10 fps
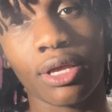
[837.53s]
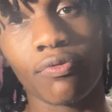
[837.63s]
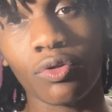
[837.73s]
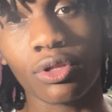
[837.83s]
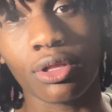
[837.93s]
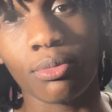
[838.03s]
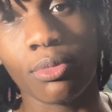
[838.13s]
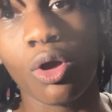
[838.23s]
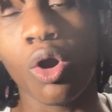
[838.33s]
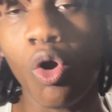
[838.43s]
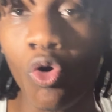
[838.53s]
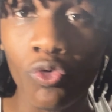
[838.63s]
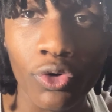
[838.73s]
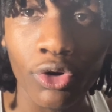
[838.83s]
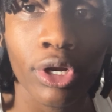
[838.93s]
and folding them
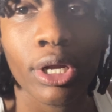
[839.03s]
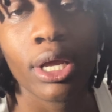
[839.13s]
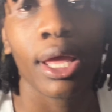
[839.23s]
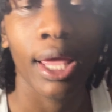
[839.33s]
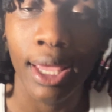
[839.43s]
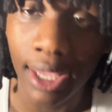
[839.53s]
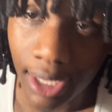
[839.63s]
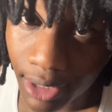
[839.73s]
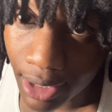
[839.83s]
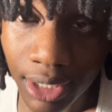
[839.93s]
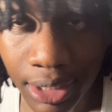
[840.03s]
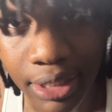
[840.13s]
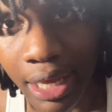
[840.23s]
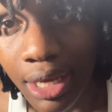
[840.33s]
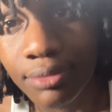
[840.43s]
over. And
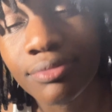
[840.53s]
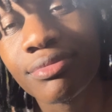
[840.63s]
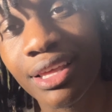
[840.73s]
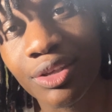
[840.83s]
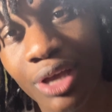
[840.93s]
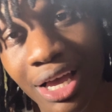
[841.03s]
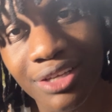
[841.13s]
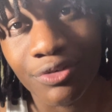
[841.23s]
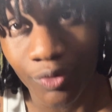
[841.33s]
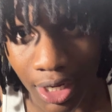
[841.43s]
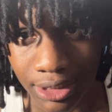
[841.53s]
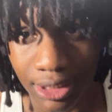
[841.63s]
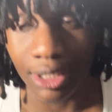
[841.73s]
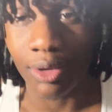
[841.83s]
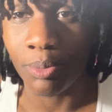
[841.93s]
yeah, thank you guys for
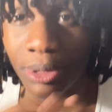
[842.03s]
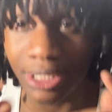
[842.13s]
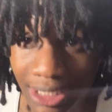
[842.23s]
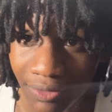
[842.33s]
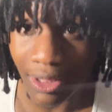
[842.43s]
watching. Please leave a